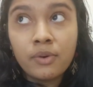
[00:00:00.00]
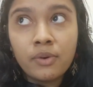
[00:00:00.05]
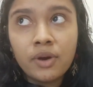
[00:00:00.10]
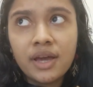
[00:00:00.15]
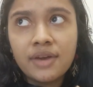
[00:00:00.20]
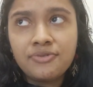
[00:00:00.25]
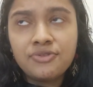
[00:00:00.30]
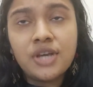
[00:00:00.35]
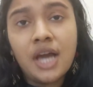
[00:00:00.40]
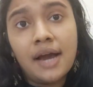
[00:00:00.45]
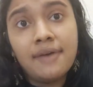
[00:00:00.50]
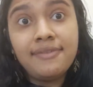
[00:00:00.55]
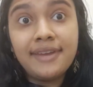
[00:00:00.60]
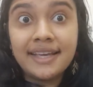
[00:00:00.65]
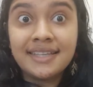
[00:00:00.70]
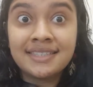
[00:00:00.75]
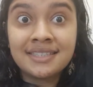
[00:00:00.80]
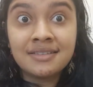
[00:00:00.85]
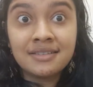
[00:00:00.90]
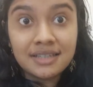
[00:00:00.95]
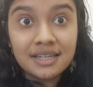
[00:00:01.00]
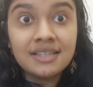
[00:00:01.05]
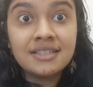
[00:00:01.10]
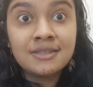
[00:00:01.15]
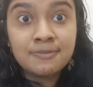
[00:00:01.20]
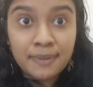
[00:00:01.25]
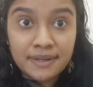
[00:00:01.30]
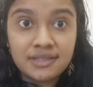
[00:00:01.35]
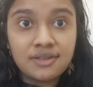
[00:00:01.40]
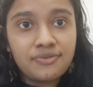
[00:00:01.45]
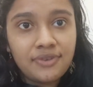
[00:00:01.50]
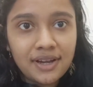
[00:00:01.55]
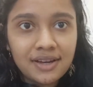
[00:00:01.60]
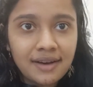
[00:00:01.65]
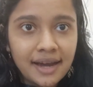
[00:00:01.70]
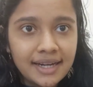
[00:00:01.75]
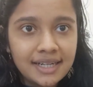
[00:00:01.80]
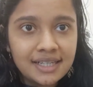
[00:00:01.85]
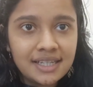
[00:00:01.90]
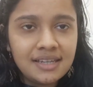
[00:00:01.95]
if you have like certain specific
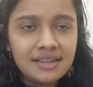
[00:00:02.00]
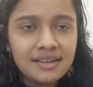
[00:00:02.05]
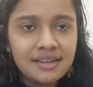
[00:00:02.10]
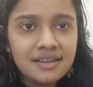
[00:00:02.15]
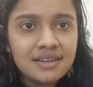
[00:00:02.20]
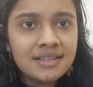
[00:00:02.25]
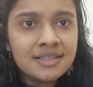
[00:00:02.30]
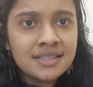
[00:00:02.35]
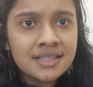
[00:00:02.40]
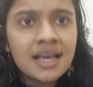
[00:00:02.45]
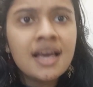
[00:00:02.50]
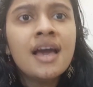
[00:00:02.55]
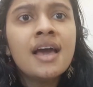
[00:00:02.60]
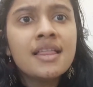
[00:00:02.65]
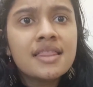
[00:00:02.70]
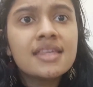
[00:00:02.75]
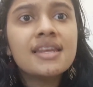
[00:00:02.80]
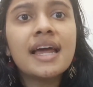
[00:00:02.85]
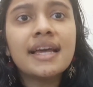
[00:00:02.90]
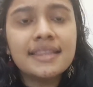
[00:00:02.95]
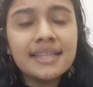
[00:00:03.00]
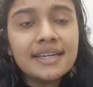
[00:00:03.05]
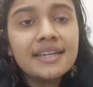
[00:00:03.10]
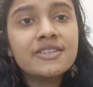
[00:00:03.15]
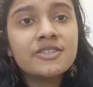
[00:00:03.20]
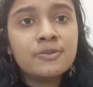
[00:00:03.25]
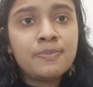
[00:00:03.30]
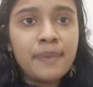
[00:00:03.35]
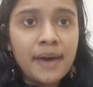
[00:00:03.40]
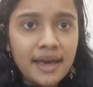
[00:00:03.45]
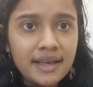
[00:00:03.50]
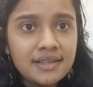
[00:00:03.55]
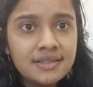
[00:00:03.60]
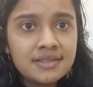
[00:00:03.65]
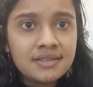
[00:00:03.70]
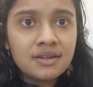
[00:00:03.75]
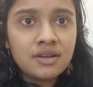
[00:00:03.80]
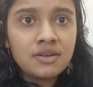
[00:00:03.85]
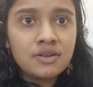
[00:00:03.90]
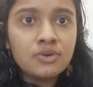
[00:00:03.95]
criterias, then I think it's
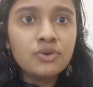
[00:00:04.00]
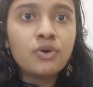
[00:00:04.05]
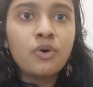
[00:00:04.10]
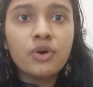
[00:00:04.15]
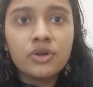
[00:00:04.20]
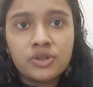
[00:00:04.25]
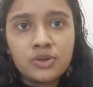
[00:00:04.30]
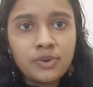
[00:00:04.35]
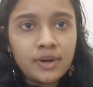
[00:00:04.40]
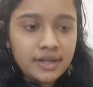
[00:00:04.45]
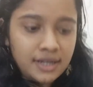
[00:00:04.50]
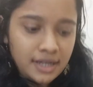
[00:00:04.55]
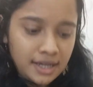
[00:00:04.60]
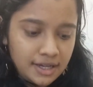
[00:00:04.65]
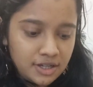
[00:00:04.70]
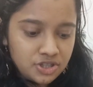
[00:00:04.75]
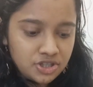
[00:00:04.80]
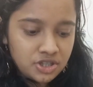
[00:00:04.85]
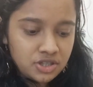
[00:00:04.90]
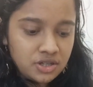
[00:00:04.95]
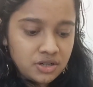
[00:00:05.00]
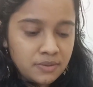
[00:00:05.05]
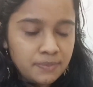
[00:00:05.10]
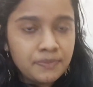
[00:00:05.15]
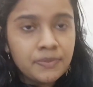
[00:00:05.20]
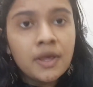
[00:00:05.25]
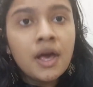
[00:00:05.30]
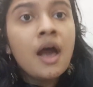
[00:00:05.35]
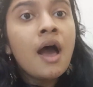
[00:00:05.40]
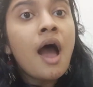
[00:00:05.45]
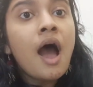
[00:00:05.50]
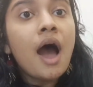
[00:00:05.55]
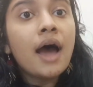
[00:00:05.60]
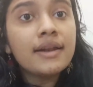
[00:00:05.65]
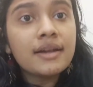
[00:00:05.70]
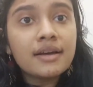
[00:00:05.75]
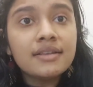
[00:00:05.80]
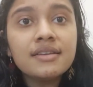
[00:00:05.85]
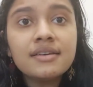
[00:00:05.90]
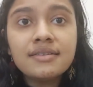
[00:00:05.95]
best to go through an agent.
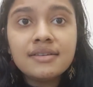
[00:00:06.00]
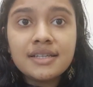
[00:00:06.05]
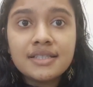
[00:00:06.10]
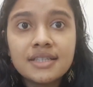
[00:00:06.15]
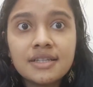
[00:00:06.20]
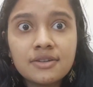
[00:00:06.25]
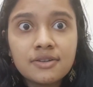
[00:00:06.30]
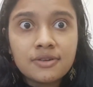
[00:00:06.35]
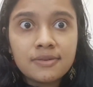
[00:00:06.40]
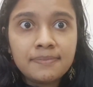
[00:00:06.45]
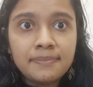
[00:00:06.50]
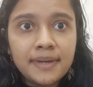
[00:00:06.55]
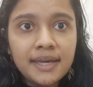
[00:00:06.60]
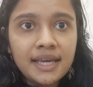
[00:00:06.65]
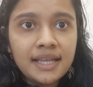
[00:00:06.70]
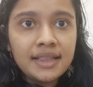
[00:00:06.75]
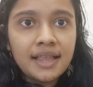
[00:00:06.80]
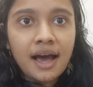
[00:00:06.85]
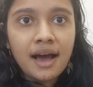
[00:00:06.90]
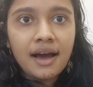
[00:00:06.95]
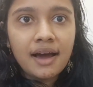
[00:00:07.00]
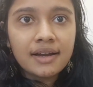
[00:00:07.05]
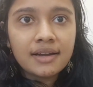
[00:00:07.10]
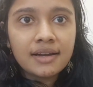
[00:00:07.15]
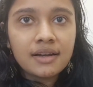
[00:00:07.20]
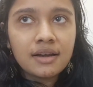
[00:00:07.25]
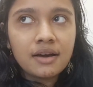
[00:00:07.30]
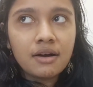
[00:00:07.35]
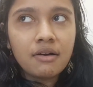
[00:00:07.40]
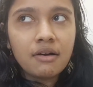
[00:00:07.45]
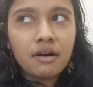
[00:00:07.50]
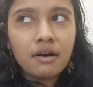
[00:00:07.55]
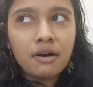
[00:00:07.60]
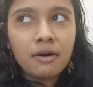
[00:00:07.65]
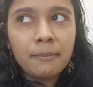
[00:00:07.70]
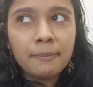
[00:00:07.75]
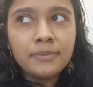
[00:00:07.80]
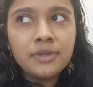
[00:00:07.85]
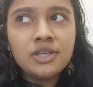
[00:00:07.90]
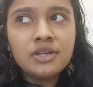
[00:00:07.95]
Another reason could be that
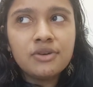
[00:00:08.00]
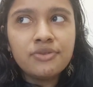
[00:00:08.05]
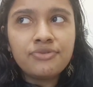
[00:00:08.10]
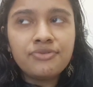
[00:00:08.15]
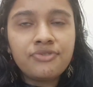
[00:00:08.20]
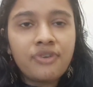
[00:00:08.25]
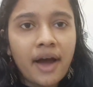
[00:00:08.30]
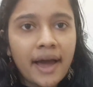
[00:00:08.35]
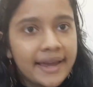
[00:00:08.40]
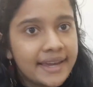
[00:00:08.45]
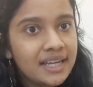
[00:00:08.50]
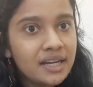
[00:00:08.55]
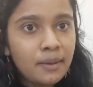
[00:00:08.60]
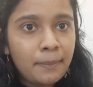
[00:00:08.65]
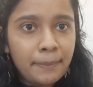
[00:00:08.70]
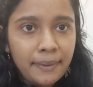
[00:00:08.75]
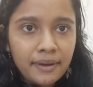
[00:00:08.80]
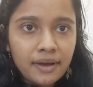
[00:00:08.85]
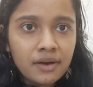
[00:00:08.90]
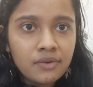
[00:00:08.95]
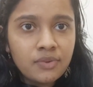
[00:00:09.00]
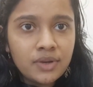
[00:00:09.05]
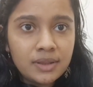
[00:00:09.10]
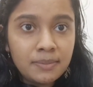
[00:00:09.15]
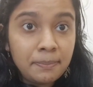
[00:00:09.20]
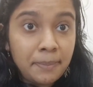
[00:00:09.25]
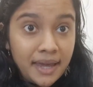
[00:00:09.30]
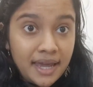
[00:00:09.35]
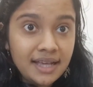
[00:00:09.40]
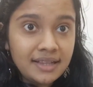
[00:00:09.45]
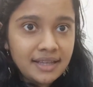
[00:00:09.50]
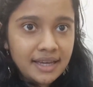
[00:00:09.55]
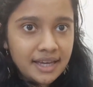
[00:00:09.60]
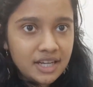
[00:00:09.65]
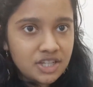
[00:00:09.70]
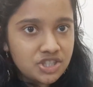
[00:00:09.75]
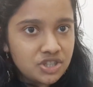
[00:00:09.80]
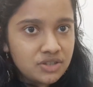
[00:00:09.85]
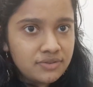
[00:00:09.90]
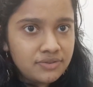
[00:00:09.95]
you're fine with paying
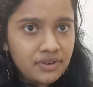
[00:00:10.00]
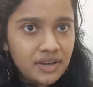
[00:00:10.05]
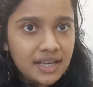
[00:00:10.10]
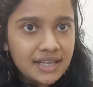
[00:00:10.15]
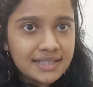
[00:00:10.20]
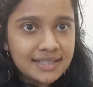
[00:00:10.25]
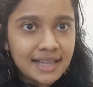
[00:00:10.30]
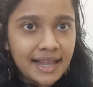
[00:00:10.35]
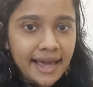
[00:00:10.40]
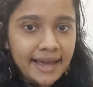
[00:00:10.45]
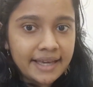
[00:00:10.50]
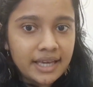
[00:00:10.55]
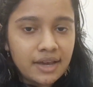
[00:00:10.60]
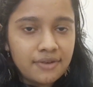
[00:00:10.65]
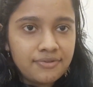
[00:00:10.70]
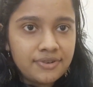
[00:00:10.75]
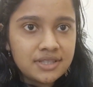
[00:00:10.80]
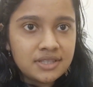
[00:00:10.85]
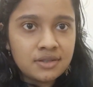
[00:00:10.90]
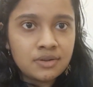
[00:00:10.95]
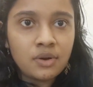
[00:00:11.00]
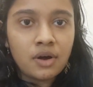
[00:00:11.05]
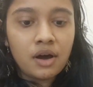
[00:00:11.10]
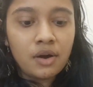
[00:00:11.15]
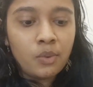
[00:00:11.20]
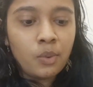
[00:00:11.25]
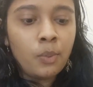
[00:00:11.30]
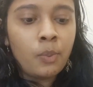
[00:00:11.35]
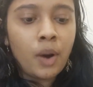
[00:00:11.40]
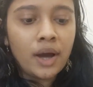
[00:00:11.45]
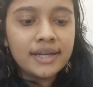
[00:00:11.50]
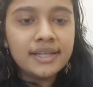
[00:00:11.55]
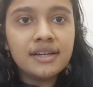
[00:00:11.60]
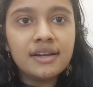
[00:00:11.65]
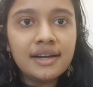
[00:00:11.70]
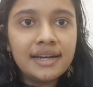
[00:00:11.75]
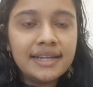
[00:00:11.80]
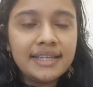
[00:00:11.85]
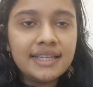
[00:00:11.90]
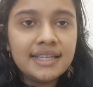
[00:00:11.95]
the agent fees. Like if it's a 1
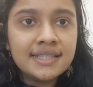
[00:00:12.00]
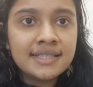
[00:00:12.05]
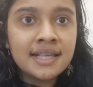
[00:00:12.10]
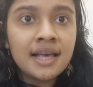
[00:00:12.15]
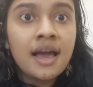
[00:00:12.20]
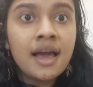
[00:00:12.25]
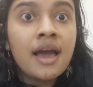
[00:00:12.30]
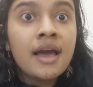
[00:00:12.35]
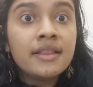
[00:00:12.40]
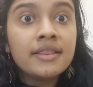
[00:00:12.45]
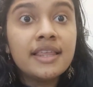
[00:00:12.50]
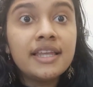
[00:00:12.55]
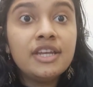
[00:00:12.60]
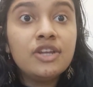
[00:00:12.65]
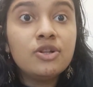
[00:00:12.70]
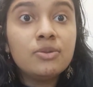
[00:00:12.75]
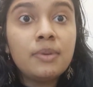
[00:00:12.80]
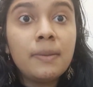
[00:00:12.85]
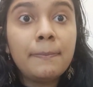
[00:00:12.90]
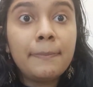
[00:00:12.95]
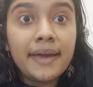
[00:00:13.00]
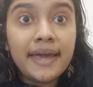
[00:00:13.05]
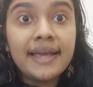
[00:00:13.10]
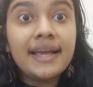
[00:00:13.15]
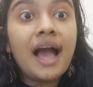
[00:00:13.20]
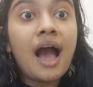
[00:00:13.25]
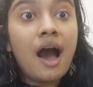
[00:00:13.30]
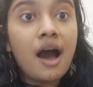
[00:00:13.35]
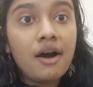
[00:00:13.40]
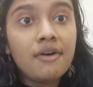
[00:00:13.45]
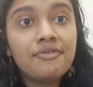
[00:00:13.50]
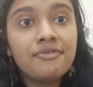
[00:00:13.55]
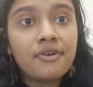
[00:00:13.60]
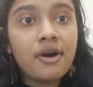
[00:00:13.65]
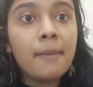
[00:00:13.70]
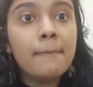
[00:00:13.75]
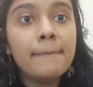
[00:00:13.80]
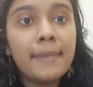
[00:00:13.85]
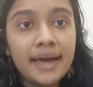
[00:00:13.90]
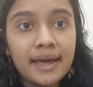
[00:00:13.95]
year lease, then you'll be paying half
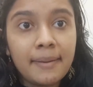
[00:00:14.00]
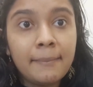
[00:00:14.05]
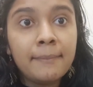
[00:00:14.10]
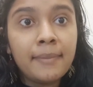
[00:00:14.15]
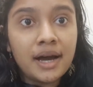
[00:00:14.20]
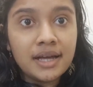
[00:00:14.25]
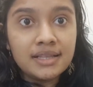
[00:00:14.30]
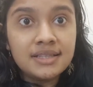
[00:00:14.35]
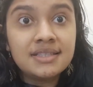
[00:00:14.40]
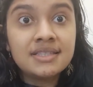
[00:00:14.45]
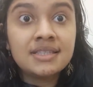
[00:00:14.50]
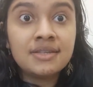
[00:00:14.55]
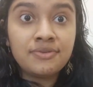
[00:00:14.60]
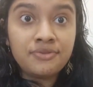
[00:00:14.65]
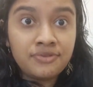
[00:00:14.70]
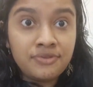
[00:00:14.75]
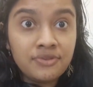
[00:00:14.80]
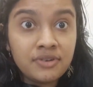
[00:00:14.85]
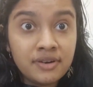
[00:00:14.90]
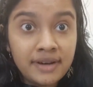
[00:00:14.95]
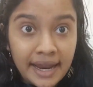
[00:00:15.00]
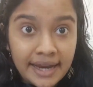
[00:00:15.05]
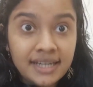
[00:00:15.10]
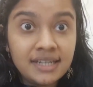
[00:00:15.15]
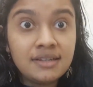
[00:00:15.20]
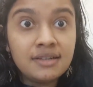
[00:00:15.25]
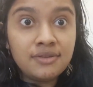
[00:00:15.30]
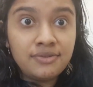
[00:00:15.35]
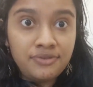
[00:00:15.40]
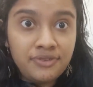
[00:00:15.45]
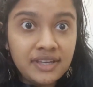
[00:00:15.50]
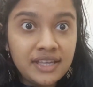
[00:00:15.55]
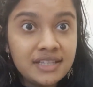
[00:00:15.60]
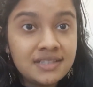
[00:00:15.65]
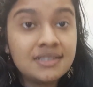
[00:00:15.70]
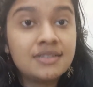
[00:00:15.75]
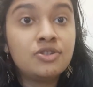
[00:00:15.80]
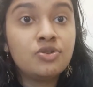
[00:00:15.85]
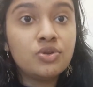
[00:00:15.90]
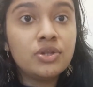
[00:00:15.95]
a month's rental
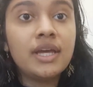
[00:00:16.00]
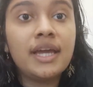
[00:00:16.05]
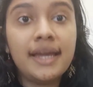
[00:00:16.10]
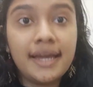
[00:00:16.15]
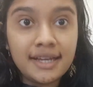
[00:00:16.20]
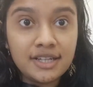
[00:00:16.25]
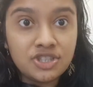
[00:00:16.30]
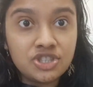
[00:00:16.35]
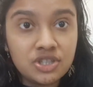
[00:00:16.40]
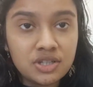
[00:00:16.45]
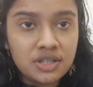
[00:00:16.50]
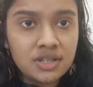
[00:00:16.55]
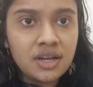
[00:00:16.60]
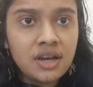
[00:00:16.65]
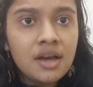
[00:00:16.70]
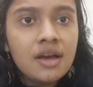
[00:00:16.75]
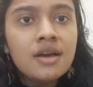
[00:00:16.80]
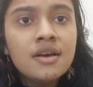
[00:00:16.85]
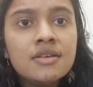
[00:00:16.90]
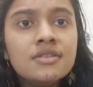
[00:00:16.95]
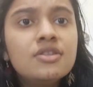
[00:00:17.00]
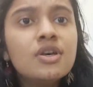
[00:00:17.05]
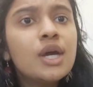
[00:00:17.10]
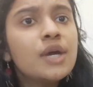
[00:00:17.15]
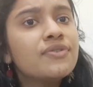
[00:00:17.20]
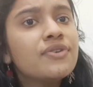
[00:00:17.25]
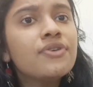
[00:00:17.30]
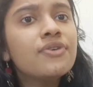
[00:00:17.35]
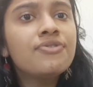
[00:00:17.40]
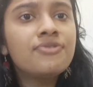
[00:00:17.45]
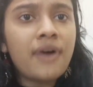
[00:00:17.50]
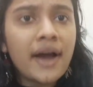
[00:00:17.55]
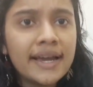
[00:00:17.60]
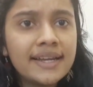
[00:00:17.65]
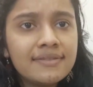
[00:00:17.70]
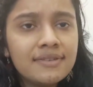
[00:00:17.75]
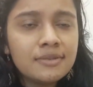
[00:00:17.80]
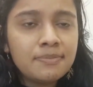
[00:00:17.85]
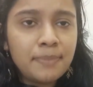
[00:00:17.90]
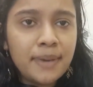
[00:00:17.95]
fees to the agent. So if you're
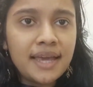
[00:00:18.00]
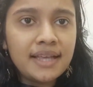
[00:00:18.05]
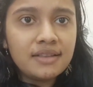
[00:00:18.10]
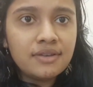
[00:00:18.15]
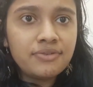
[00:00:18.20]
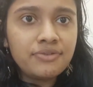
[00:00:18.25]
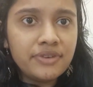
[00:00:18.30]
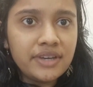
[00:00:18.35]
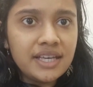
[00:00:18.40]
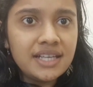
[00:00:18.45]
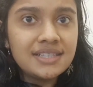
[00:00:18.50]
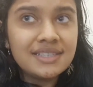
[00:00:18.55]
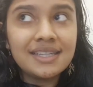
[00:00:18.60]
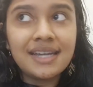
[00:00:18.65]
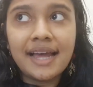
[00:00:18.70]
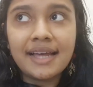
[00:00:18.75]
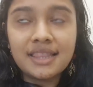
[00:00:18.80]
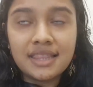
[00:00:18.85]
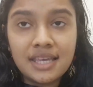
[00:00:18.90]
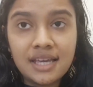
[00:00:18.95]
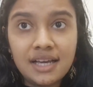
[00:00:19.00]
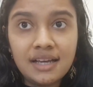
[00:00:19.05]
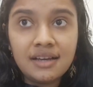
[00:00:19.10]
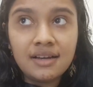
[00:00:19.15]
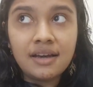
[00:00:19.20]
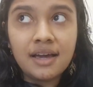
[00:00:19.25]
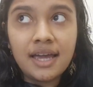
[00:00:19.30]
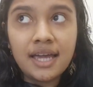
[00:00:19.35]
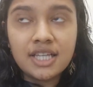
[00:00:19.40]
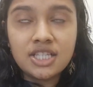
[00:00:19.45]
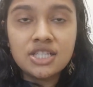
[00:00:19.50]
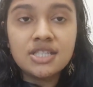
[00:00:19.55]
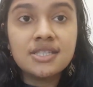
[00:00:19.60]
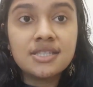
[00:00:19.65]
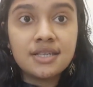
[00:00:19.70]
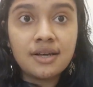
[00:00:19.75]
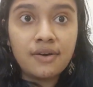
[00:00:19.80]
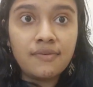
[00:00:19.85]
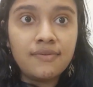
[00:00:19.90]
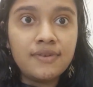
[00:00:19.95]
fine with paying the fees, then I think
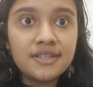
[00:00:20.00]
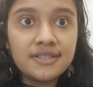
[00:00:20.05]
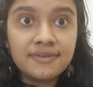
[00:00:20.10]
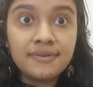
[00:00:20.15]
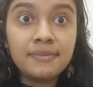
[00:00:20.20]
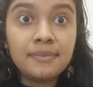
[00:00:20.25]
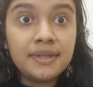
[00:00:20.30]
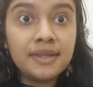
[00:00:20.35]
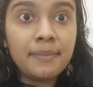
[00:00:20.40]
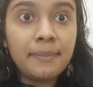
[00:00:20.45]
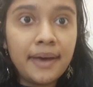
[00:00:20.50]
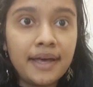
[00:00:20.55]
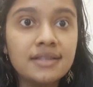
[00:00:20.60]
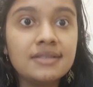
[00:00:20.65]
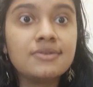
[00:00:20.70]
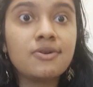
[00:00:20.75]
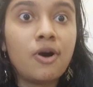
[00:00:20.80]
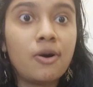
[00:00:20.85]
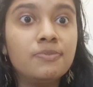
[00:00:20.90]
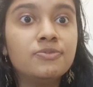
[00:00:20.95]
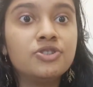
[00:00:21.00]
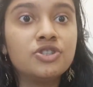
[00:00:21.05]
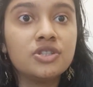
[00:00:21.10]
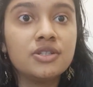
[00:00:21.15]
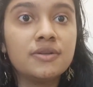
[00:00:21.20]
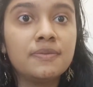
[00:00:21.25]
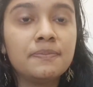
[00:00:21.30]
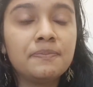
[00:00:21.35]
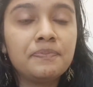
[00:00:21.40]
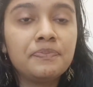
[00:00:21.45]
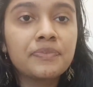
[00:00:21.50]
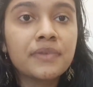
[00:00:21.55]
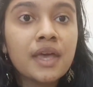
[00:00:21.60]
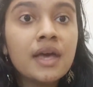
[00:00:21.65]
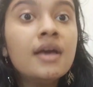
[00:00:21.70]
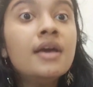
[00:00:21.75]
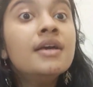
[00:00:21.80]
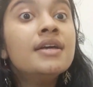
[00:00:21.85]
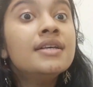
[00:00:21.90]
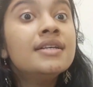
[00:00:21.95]
agent service would be the best option.
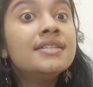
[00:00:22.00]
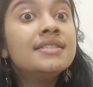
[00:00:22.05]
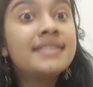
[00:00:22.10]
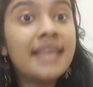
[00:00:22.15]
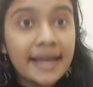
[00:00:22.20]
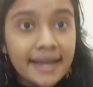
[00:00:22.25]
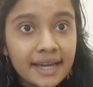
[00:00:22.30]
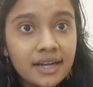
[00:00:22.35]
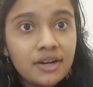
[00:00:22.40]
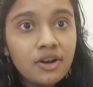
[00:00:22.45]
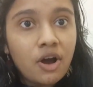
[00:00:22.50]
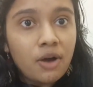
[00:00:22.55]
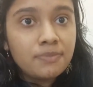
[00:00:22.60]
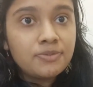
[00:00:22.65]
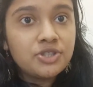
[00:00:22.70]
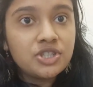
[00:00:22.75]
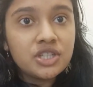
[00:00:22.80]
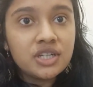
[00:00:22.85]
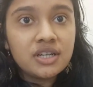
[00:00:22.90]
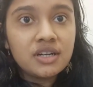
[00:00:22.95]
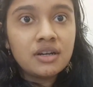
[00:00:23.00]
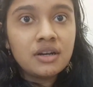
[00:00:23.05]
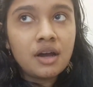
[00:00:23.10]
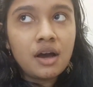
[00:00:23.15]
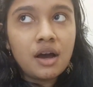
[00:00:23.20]
Second option